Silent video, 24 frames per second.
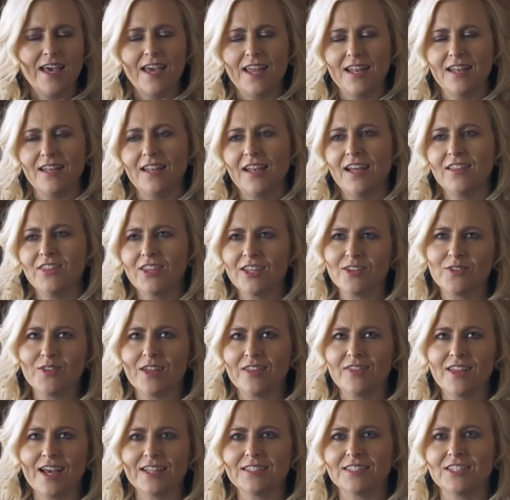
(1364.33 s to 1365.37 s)
And, and I think
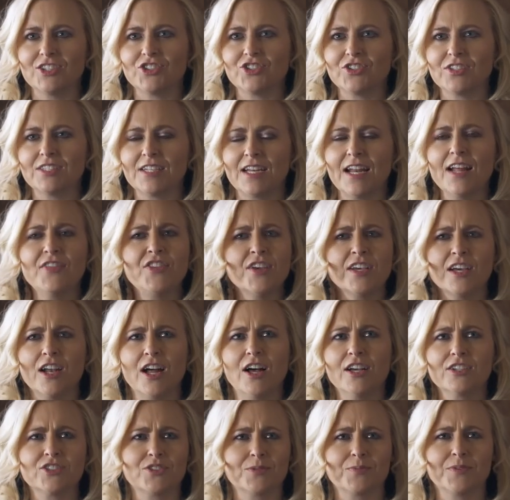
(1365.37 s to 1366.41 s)
that that's interesting. I think it
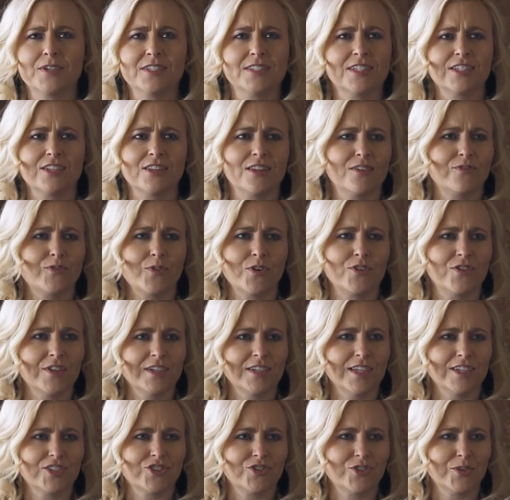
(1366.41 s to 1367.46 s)
all actually plays into the fourth
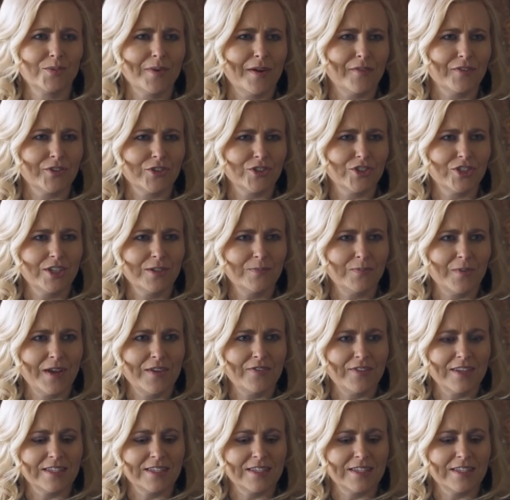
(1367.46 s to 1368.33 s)
industrial revolution, right? Yeah.